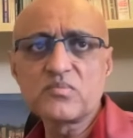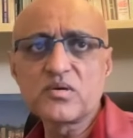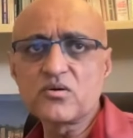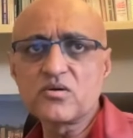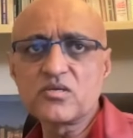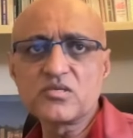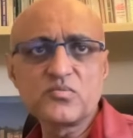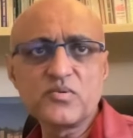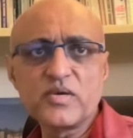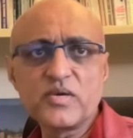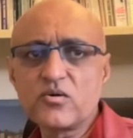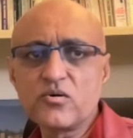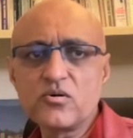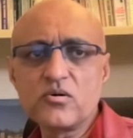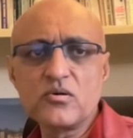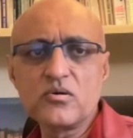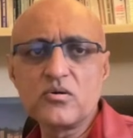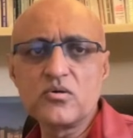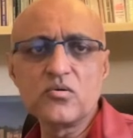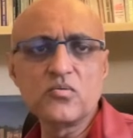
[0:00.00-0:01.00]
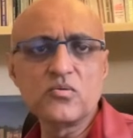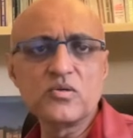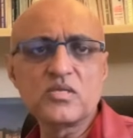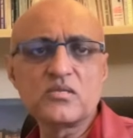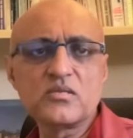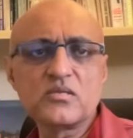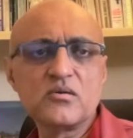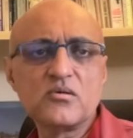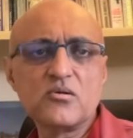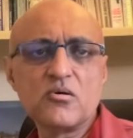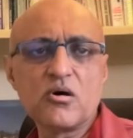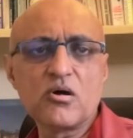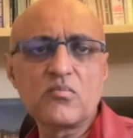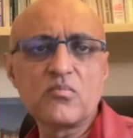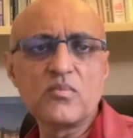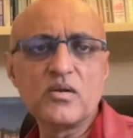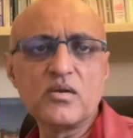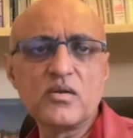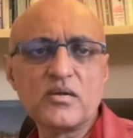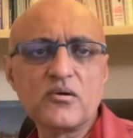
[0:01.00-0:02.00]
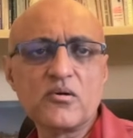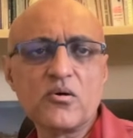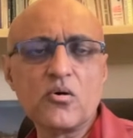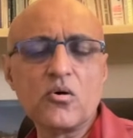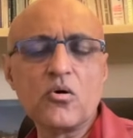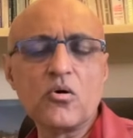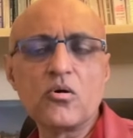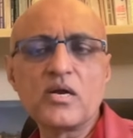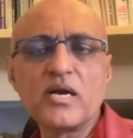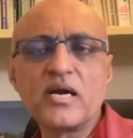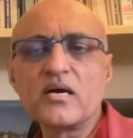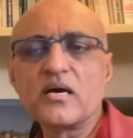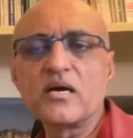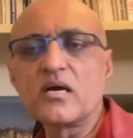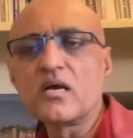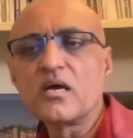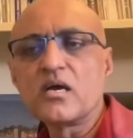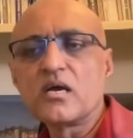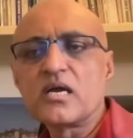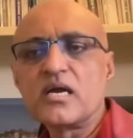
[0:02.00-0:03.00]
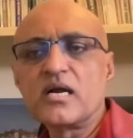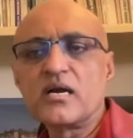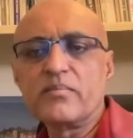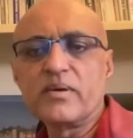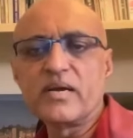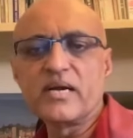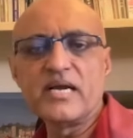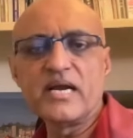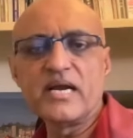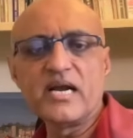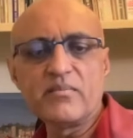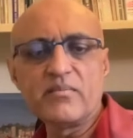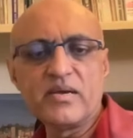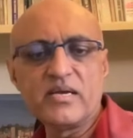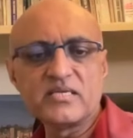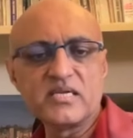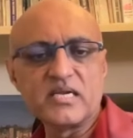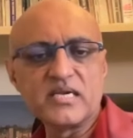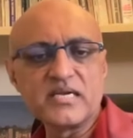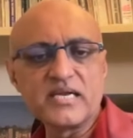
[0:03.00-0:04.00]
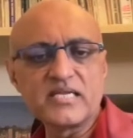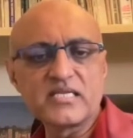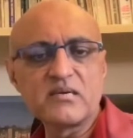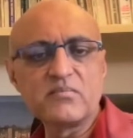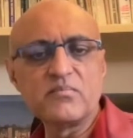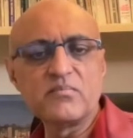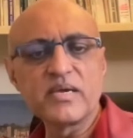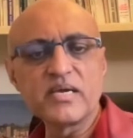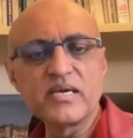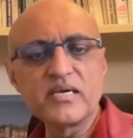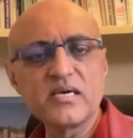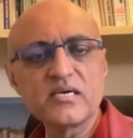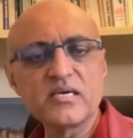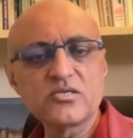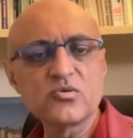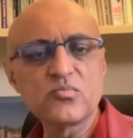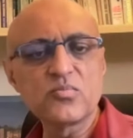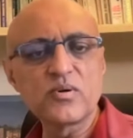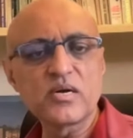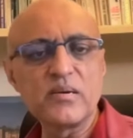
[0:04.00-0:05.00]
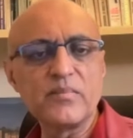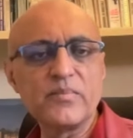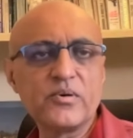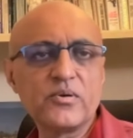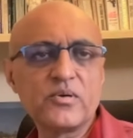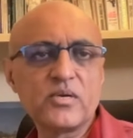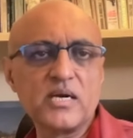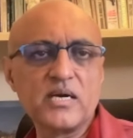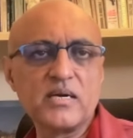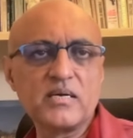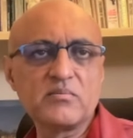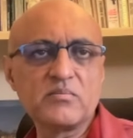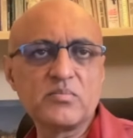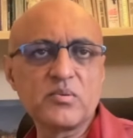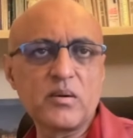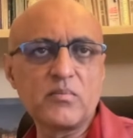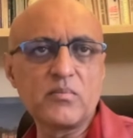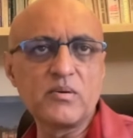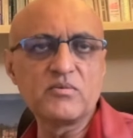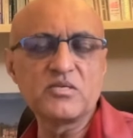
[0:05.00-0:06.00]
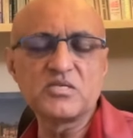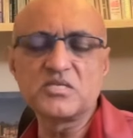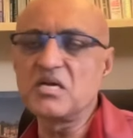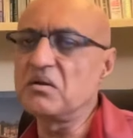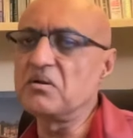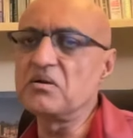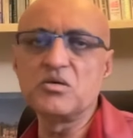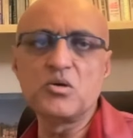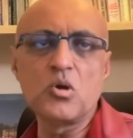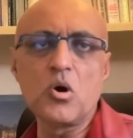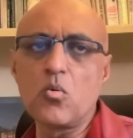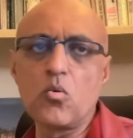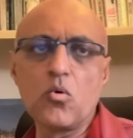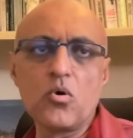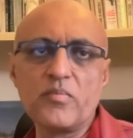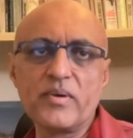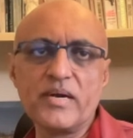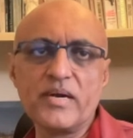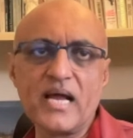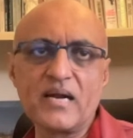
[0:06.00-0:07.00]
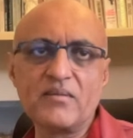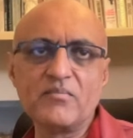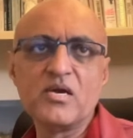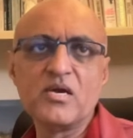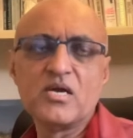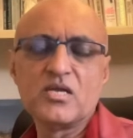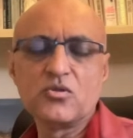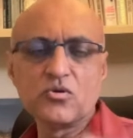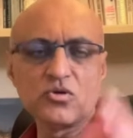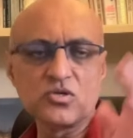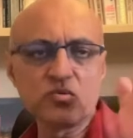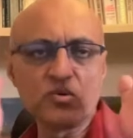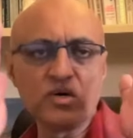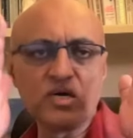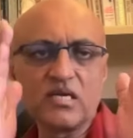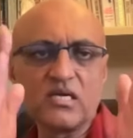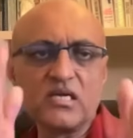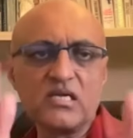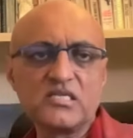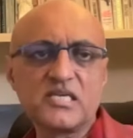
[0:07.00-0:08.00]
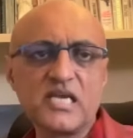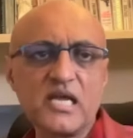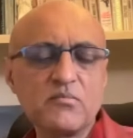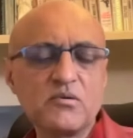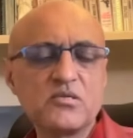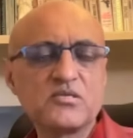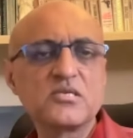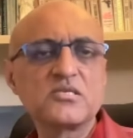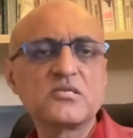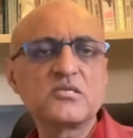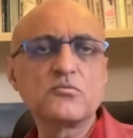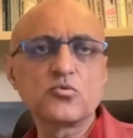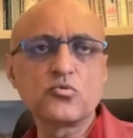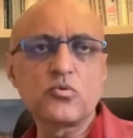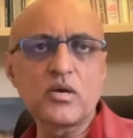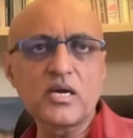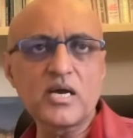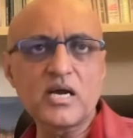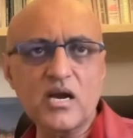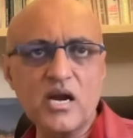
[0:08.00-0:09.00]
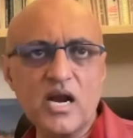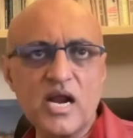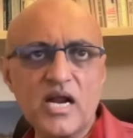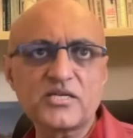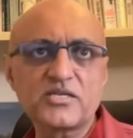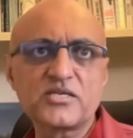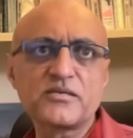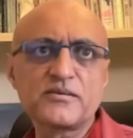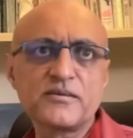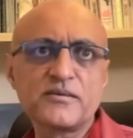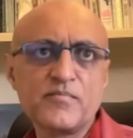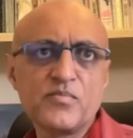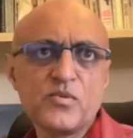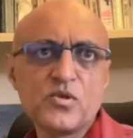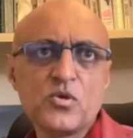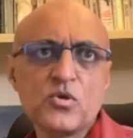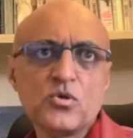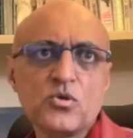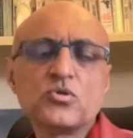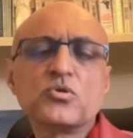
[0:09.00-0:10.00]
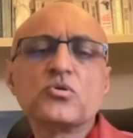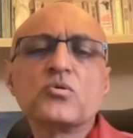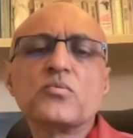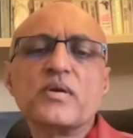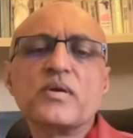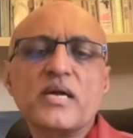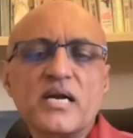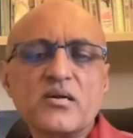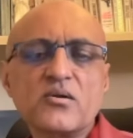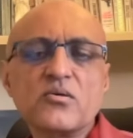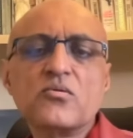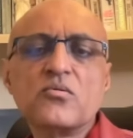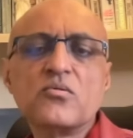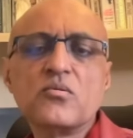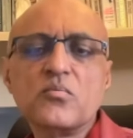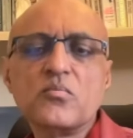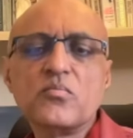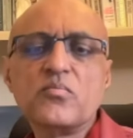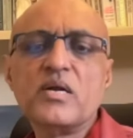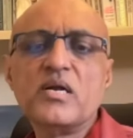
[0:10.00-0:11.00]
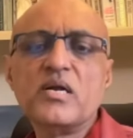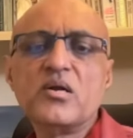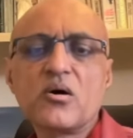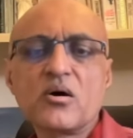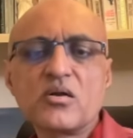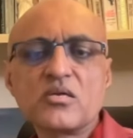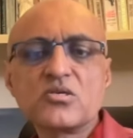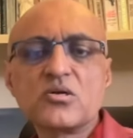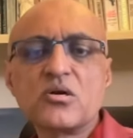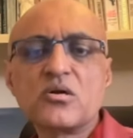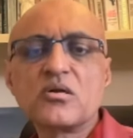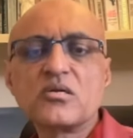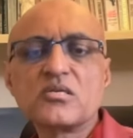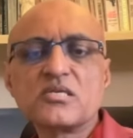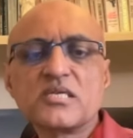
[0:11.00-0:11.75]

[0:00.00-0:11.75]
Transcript: because we couldn't do with normal, get a big database and get some big supercomputer and problem is done. No, it won't be done. Those vertical scalable systems would have crashed. So we had to build horizontal